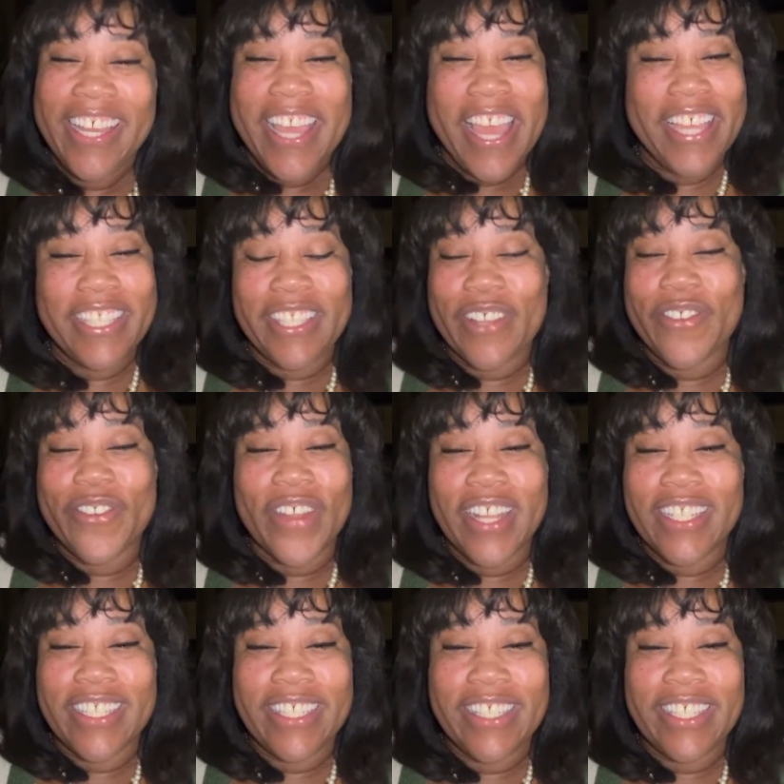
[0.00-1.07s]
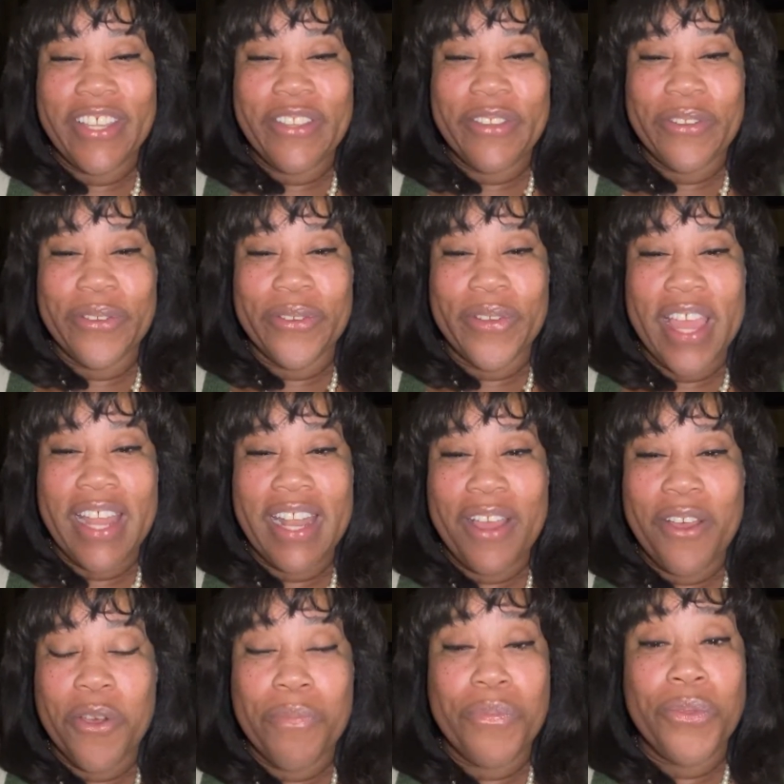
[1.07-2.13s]
It's so great to see you, and I
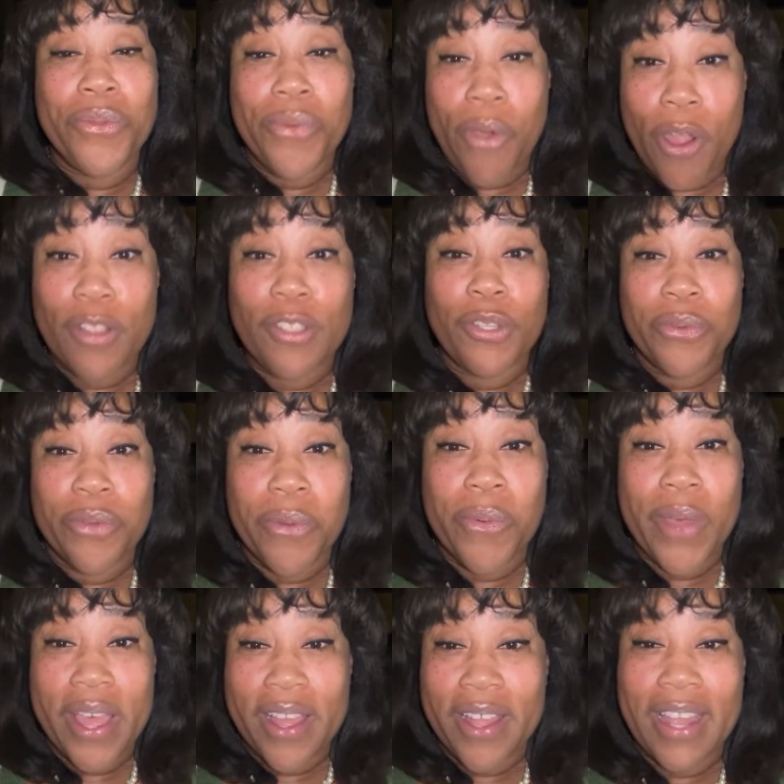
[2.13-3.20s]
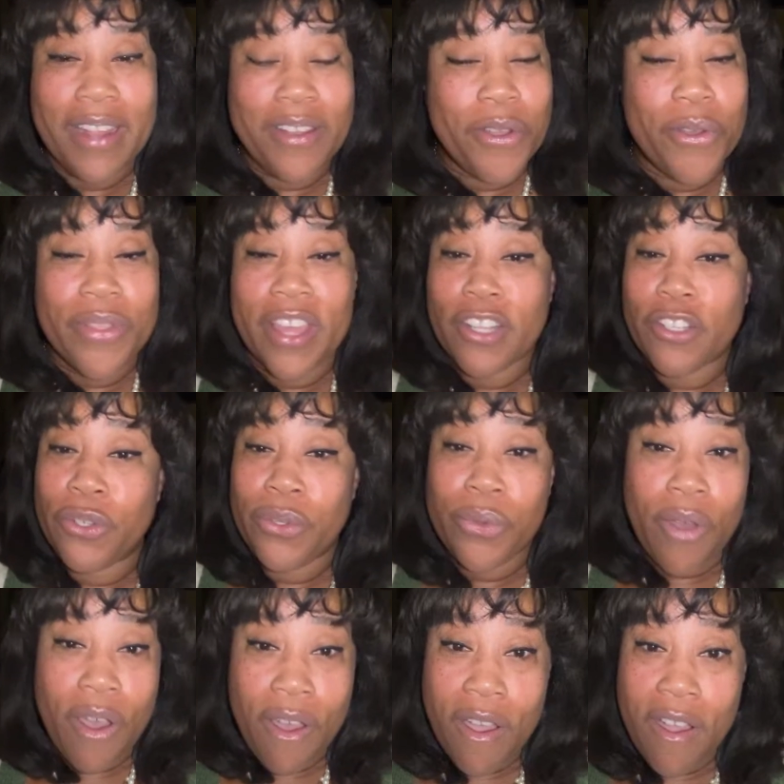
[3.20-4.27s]
hope you are doing well. I know that you
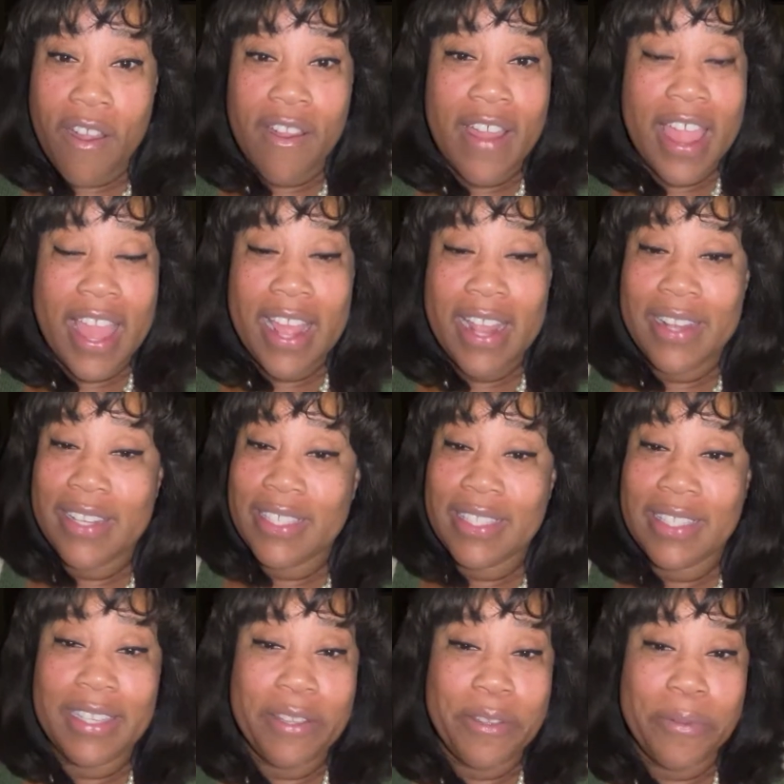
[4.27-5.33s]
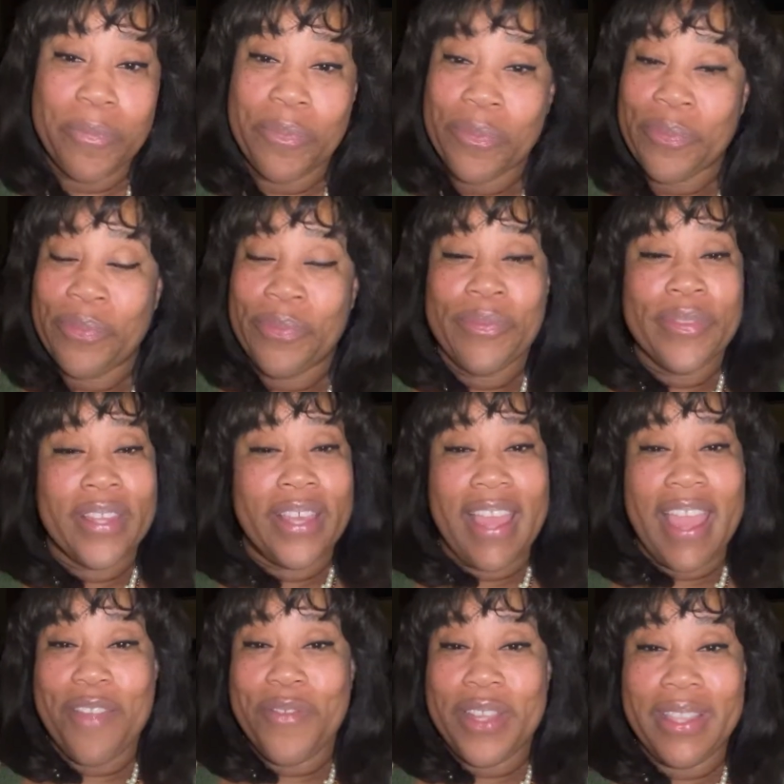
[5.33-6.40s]
are. And listen,
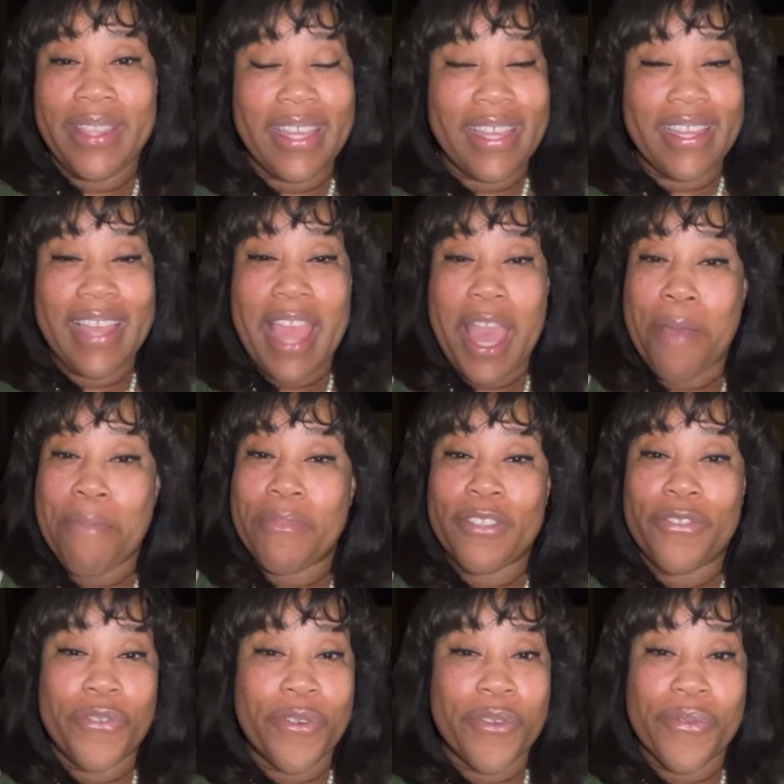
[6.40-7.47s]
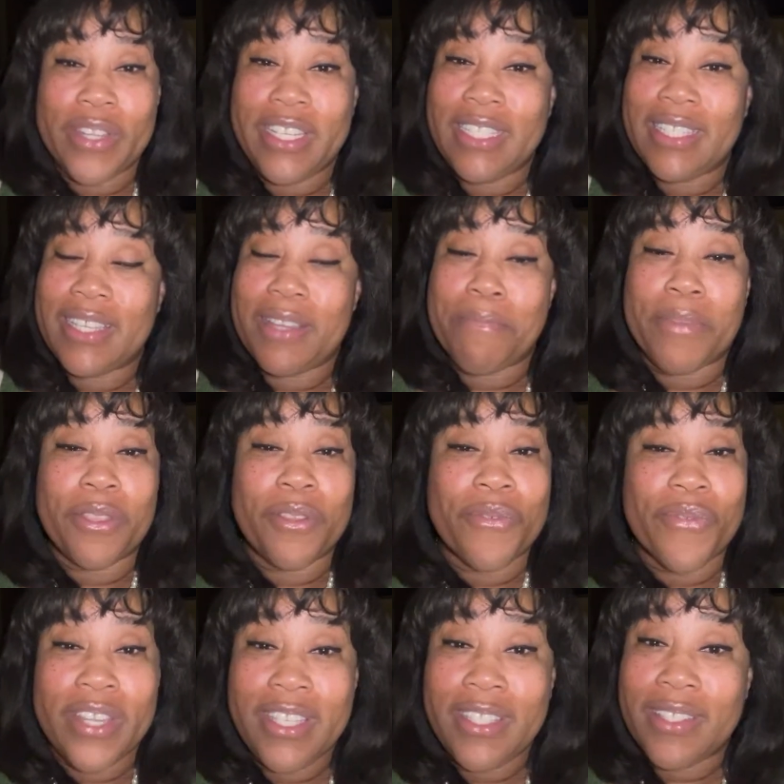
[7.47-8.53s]
everything happens for a reason, but the
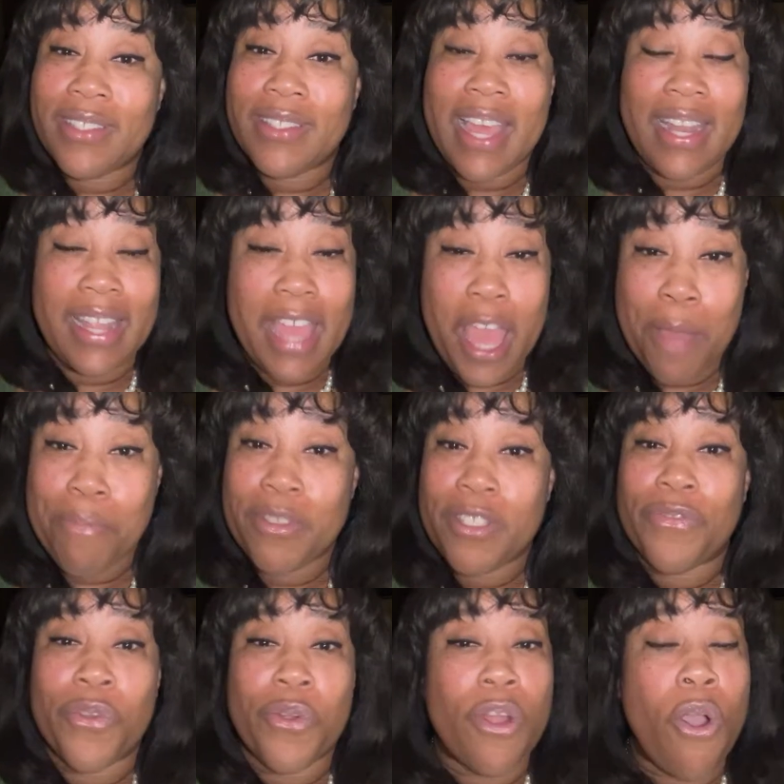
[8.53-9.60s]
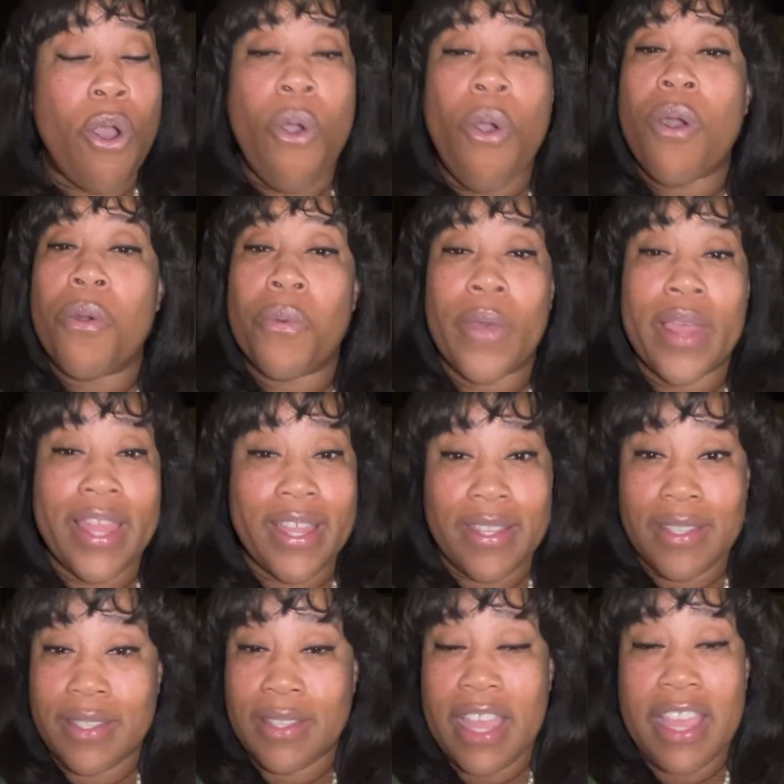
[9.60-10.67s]
reasons that it happens for are
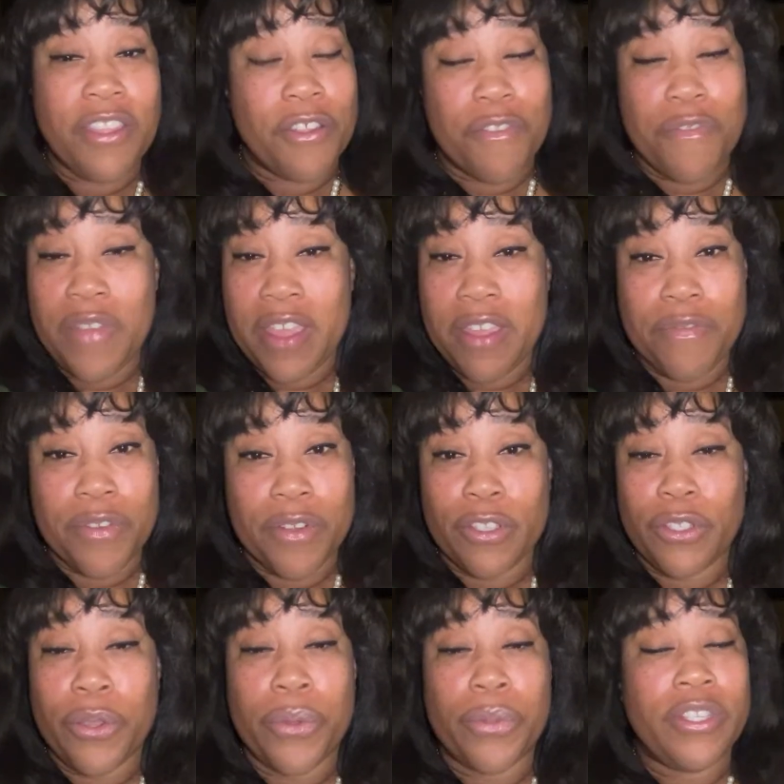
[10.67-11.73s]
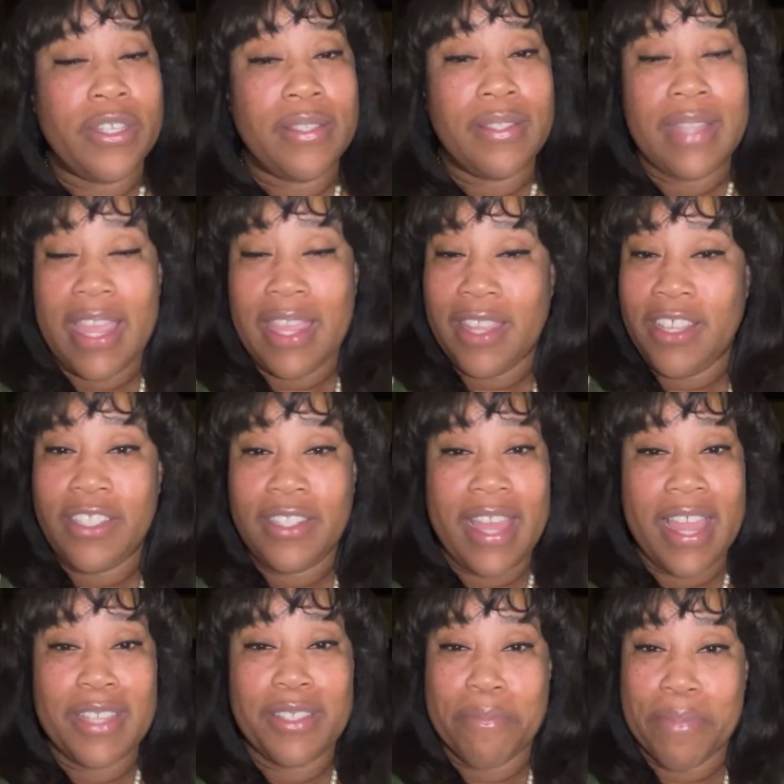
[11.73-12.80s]
always in your favor. So just take each day
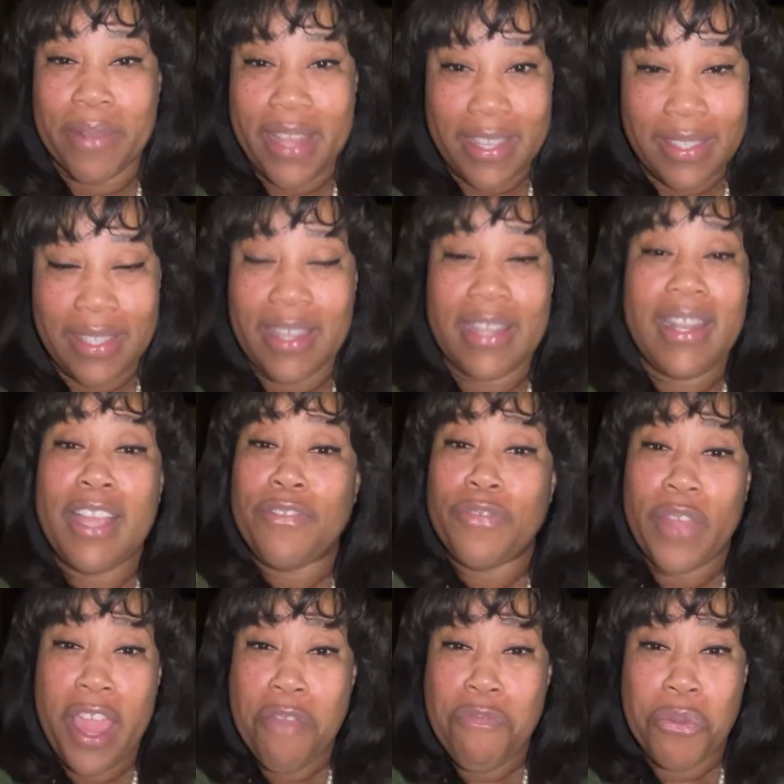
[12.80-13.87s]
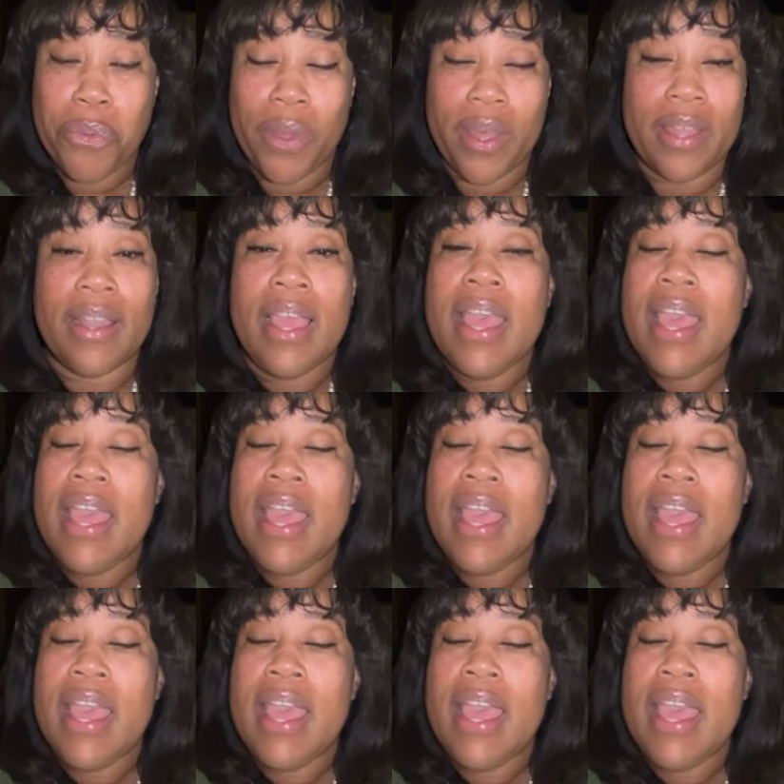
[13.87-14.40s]
as a blessing. And that's for everyone.